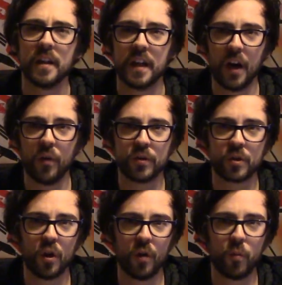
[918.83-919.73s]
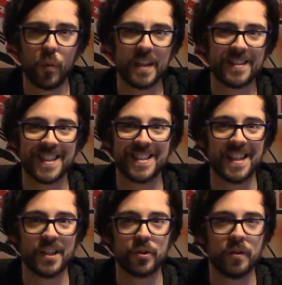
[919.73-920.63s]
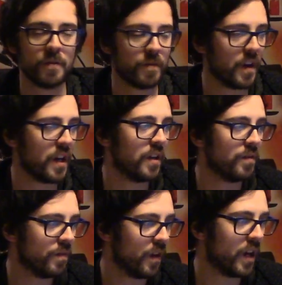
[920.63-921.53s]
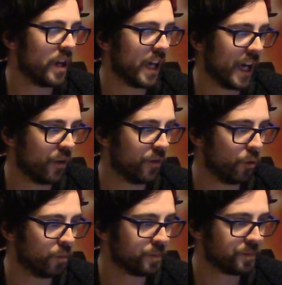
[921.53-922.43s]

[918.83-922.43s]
Now, there's a lot of ways this is actually very, very helpful.